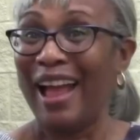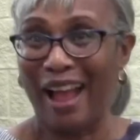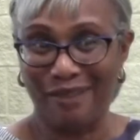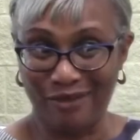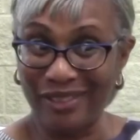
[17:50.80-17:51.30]

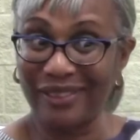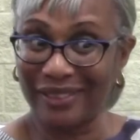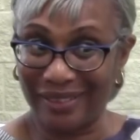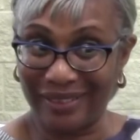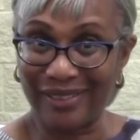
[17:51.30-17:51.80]
I really
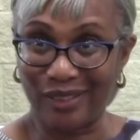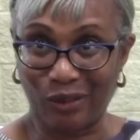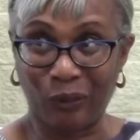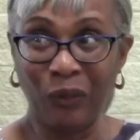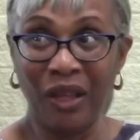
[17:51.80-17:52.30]
think
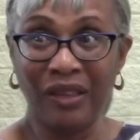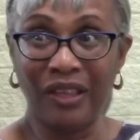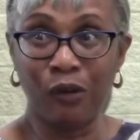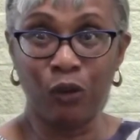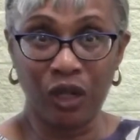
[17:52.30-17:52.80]
so.
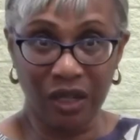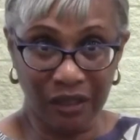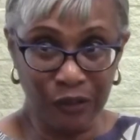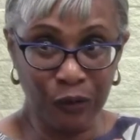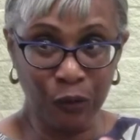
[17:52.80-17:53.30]
There were
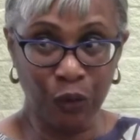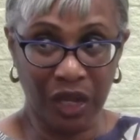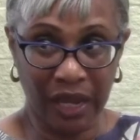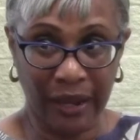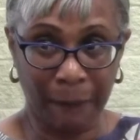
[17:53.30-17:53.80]
others who
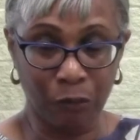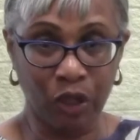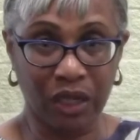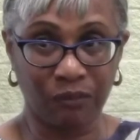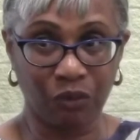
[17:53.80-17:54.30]
came,
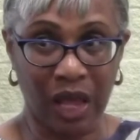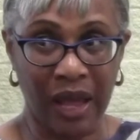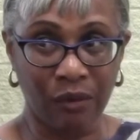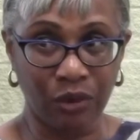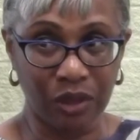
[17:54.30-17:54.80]
but
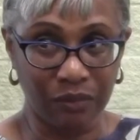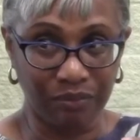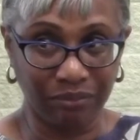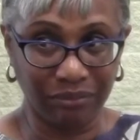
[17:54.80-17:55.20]
I was